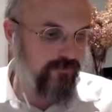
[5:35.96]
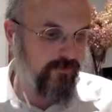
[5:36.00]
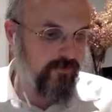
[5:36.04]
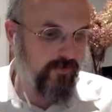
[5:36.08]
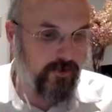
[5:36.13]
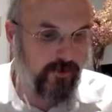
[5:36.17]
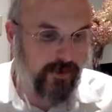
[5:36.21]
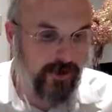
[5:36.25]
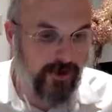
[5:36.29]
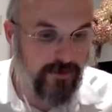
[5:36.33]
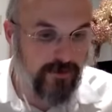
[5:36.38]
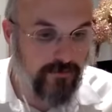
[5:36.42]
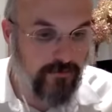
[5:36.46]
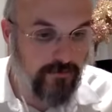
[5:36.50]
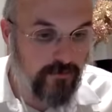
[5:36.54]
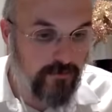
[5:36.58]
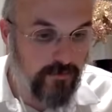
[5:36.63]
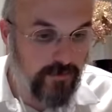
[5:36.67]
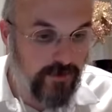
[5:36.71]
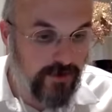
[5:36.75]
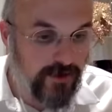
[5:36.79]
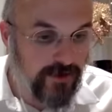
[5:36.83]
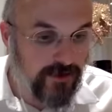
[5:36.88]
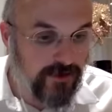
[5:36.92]
Okay,
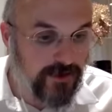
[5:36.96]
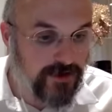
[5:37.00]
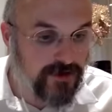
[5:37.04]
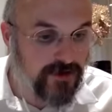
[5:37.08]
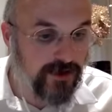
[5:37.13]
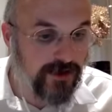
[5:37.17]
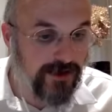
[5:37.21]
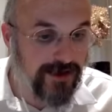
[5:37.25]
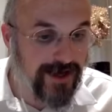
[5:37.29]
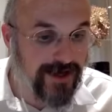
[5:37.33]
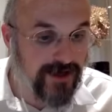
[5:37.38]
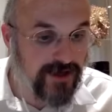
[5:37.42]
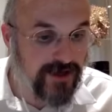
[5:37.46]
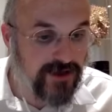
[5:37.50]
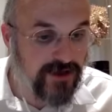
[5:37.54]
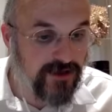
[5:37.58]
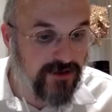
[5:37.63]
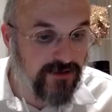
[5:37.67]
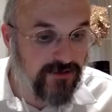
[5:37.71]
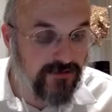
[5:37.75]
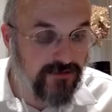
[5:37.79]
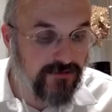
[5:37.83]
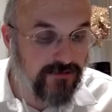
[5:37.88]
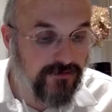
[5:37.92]
let's look at Rashi.
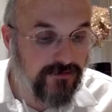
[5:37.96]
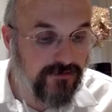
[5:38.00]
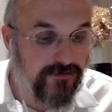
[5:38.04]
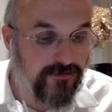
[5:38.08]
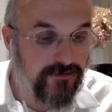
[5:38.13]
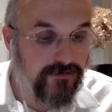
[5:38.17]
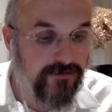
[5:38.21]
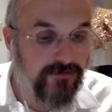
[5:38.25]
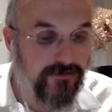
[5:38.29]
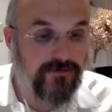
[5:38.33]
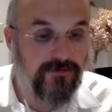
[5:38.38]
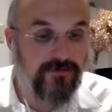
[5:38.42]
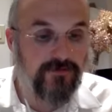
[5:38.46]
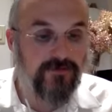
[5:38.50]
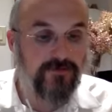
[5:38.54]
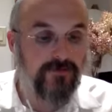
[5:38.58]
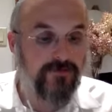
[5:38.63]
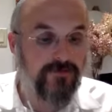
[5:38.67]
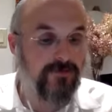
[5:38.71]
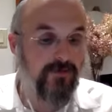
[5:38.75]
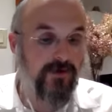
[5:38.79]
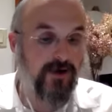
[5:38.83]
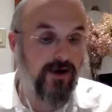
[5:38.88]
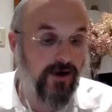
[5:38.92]

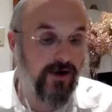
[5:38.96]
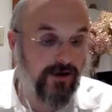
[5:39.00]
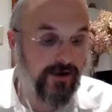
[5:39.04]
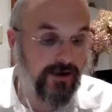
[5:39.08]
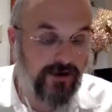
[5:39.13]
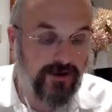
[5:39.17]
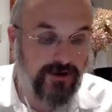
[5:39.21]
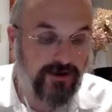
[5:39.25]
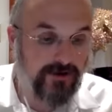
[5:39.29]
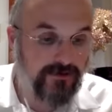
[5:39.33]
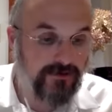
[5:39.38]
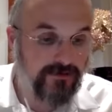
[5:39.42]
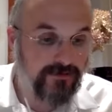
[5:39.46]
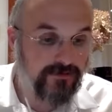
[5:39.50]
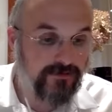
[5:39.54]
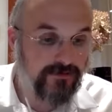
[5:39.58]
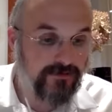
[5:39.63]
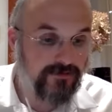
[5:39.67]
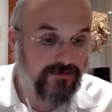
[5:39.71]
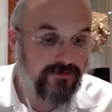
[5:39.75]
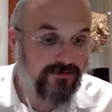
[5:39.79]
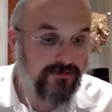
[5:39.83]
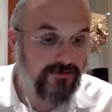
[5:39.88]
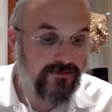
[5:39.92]
Arich.
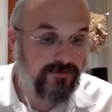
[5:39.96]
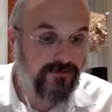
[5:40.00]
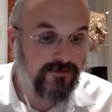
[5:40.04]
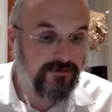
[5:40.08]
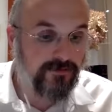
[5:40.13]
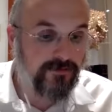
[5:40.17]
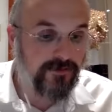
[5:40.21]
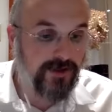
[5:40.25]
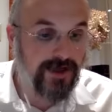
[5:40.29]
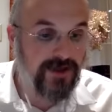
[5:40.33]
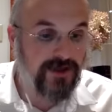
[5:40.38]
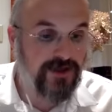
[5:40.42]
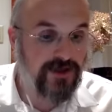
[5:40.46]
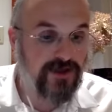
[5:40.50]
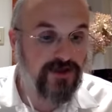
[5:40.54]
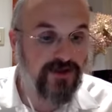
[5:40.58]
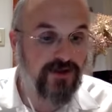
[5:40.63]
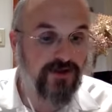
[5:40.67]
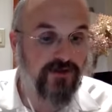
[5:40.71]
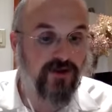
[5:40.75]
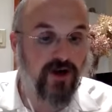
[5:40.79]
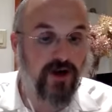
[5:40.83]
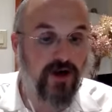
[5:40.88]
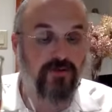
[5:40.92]
Rashi is in the
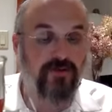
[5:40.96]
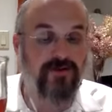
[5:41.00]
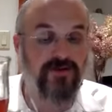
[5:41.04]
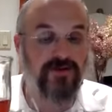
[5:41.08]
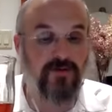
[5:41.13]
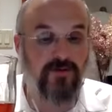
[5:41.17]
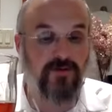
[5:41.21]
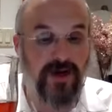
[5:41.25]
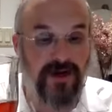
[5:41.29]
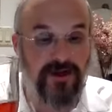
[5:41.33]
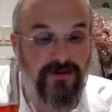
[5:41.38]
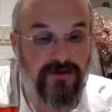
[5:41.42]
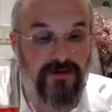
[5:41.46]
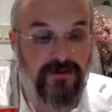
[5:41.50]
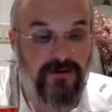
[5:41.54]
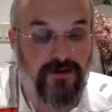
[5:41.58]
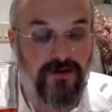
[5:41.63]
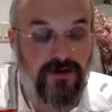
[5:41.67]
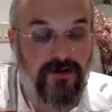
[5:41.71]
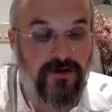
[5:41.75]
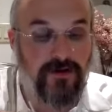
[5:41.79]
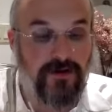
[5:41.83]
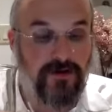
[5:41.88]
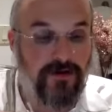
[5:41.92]
top, is on the right.
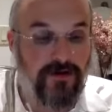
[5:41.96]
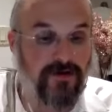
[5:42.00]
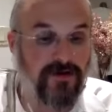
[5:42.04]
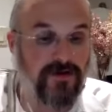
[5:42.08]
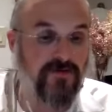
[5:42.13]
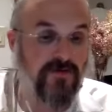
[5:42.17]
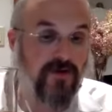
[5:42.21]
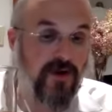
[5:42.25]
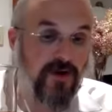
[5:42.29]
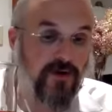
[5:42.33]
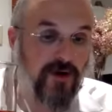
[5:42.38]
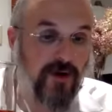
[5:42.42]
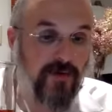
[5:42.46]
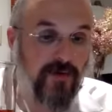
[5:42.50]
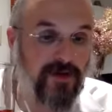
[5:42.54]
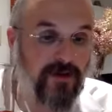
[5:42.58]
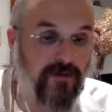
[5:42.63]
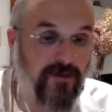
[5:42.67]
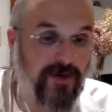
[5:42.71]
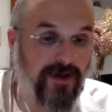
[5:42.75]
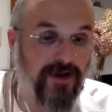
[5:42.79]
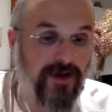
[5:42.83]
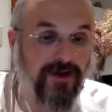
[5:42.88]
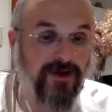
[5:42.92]
It's farther up in the
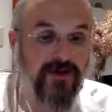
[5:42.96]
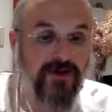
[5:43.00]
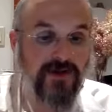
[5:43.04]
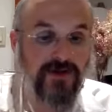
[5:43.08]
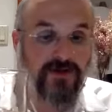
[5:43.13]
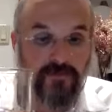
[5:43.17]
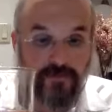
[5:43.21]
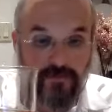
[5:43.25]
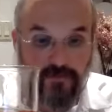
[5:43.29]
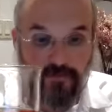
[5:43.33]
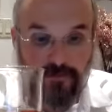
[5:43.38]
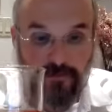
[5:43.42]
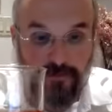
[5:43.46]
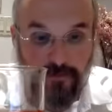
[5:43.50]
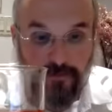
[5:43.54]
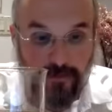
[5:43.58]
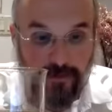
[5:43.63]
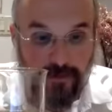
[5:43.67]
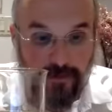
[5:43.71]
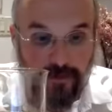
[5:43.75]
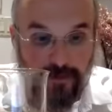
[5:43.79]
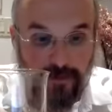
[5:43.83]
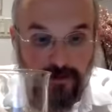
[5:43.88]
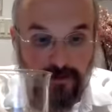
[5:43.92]
page.
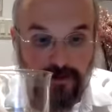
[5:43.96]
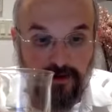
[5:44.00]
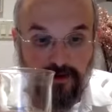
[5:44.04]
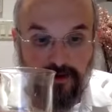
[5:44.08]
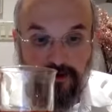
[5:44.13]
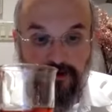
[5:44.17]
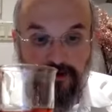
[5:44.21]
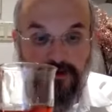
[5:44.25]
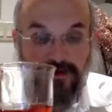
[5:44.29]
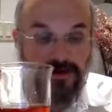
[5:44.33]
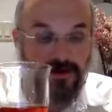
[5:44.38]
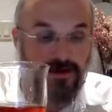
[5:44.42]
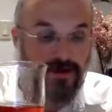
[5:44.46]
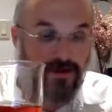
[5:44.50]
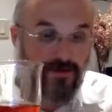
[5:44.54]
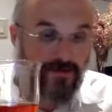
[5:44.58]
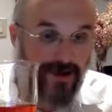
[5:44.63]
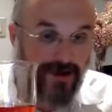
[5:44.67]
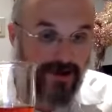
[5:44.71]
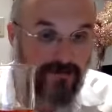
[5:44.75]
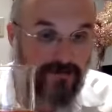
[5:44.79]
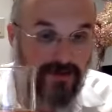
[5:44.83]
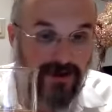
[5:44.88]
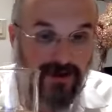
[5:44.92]
It's
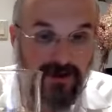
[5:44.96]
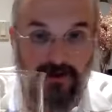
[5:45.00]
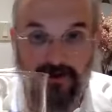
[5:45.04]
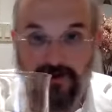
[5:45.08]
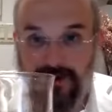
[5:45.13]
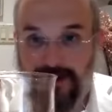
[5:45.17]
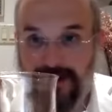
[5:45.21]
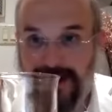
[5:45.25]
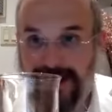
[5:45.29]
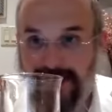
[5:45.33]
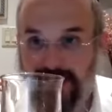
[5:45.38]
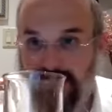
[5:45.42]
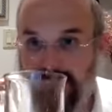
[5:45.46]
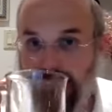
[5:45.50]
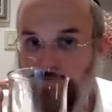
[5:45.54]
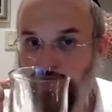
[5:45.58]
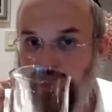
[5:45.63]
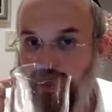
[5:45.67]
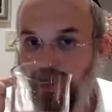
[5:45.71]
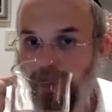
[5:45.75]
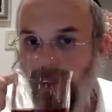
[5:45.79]
about the middle of the Rashi.